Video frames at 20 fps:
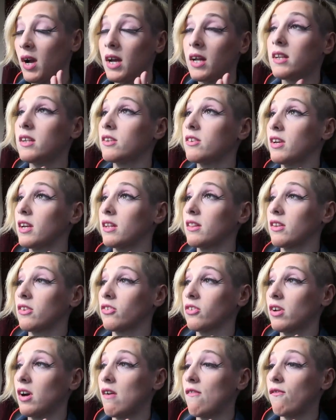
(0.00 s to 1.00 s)
I had to take this
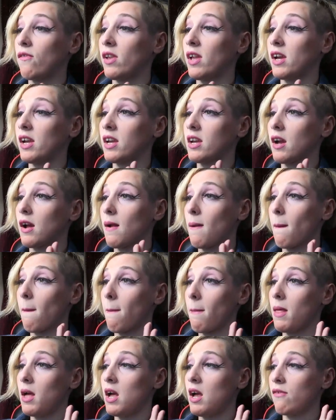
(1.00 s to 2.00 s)
stuff, like,
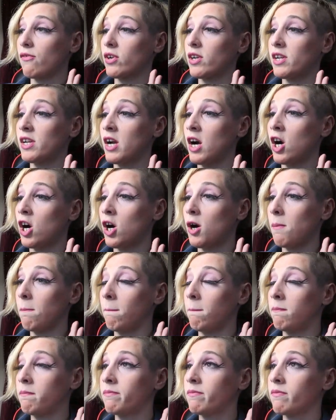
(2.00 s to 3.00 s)
every
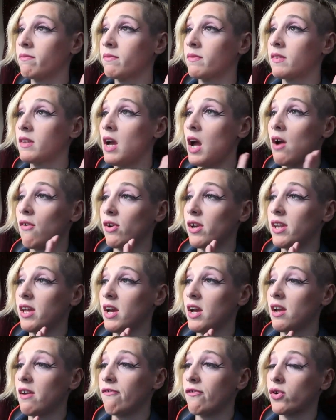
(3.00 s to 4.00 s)

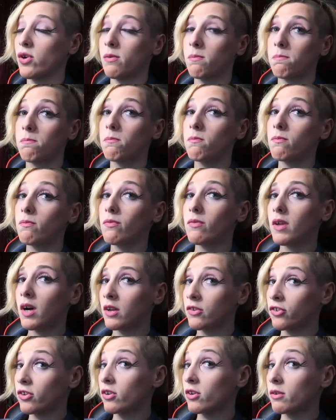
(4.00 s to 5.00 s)
day
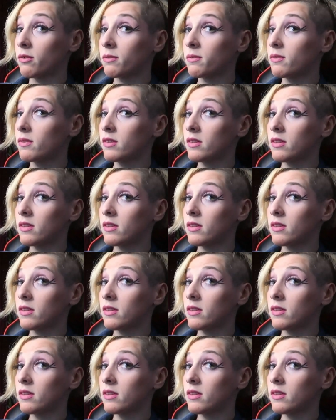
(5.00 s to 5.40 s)
until,